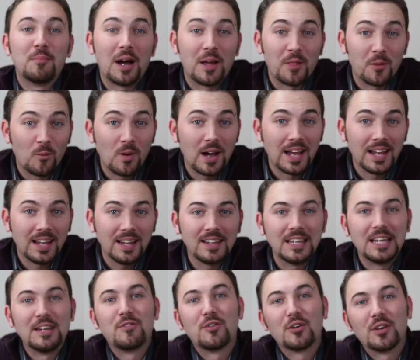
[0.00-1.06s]
By the way,
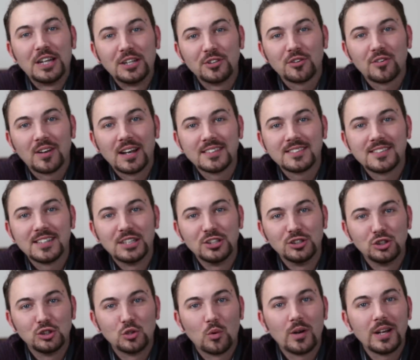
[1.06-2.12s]
if you're interested in
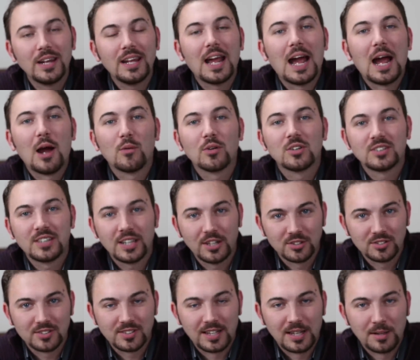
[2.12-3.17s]
joining our
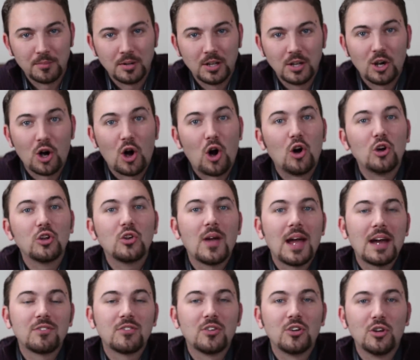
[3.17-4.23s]
sales team, all you
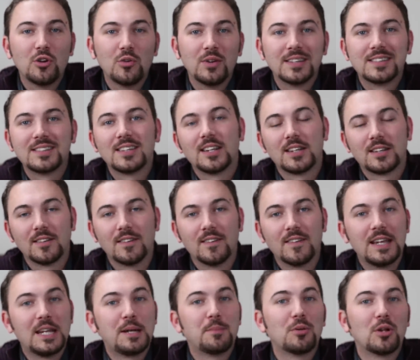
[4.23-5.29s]
have to do is click the
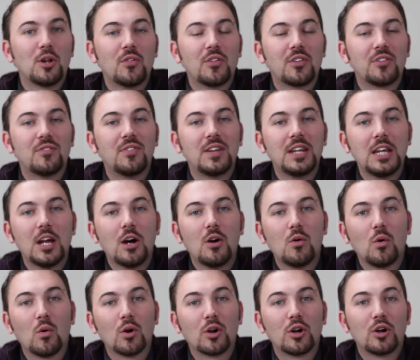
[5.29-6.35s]
link below this video
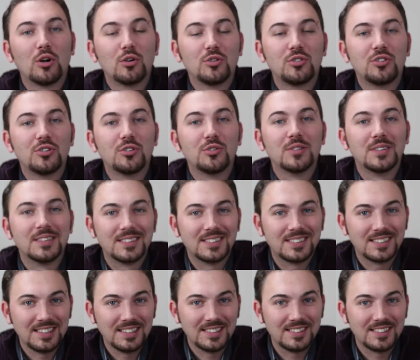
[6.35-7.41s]
or go to
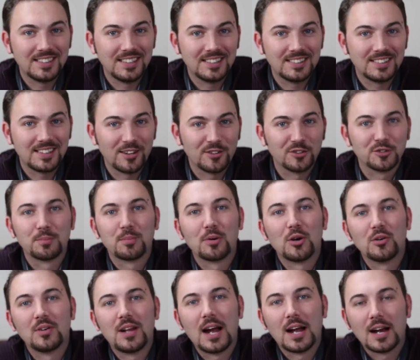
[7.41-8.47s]
C C Sales
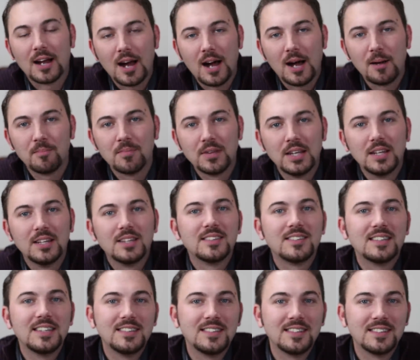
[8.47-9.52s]
Pro dot com,
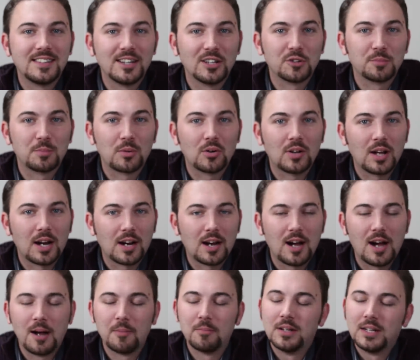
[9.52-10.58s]
C C Sales Pro dot
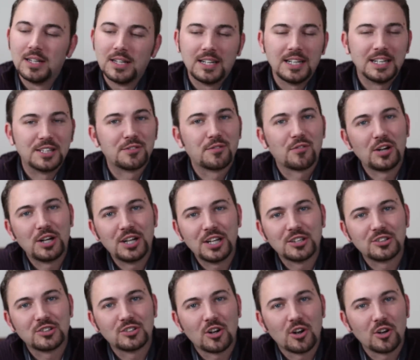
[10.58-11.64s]
com. It's free to
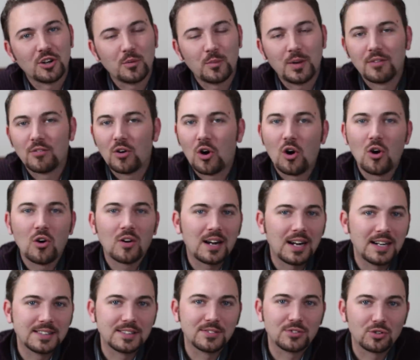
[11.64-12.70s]
get started. We have all
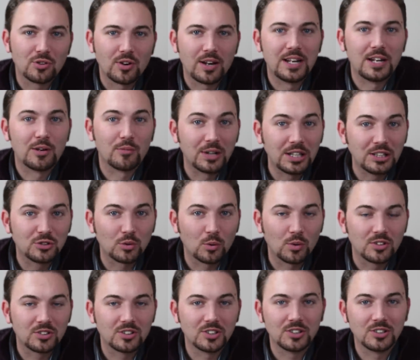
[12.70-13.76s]
kinds of training
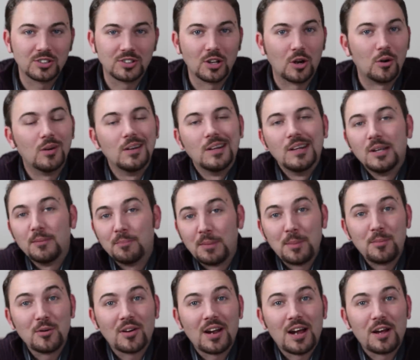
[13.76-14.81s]
resources. So
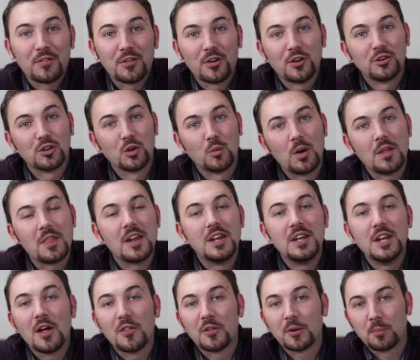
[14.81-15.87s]
maybe you're out there and you're with
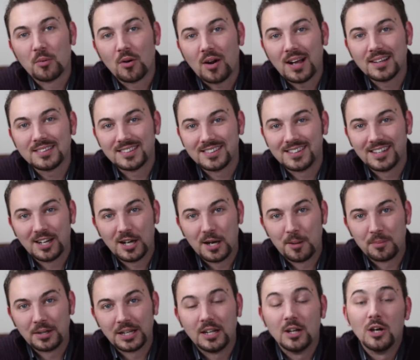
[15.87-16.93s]
another processing
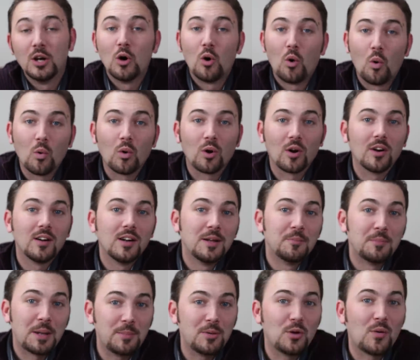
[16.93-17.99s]
company, or
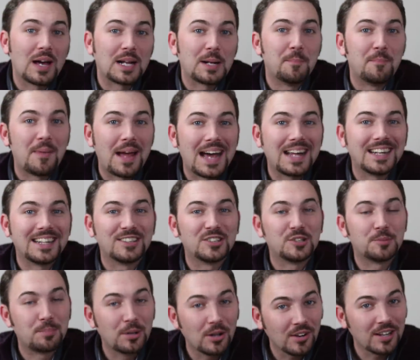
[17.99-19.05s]
maybe you had a bad
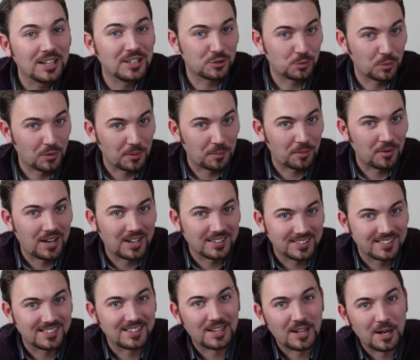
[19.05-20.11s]
experience with a
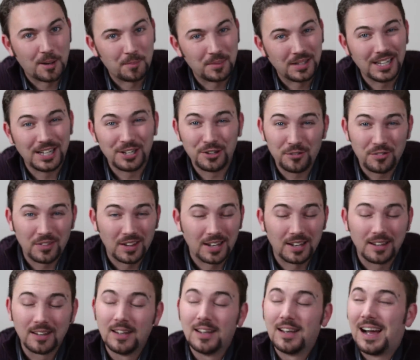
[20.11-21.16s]
processing company and you
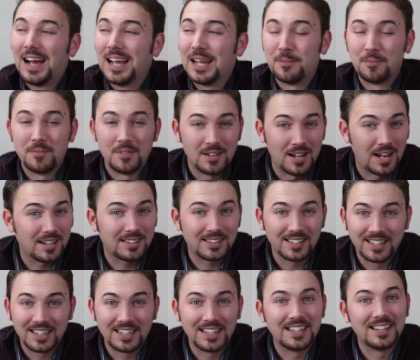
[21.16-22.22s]
think, I am not
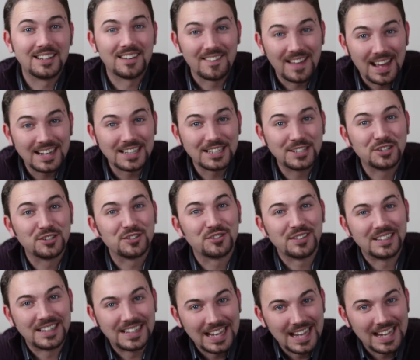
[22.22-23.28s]
going to get into that
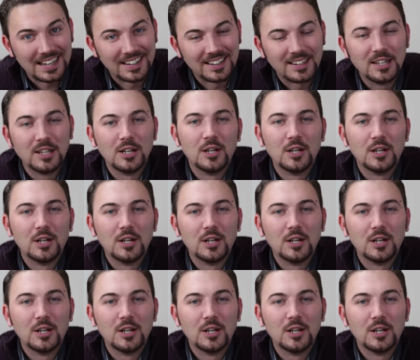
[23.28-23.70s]
industry again.